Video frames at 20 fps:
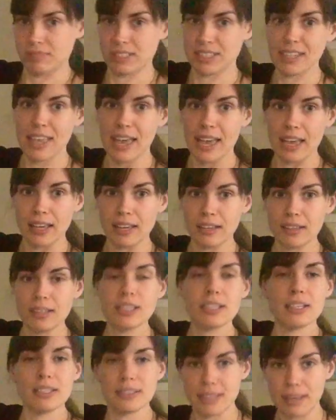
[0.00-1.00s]
It's A.
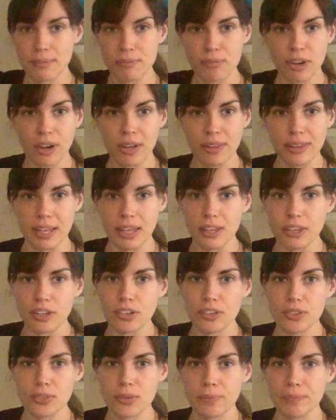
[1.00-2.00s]
Same for all the
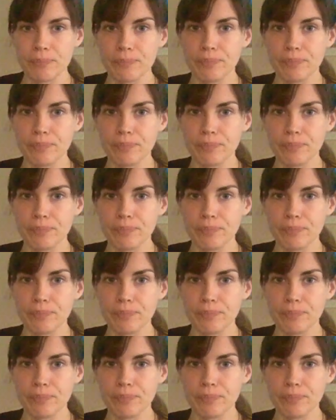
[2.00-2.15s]
others.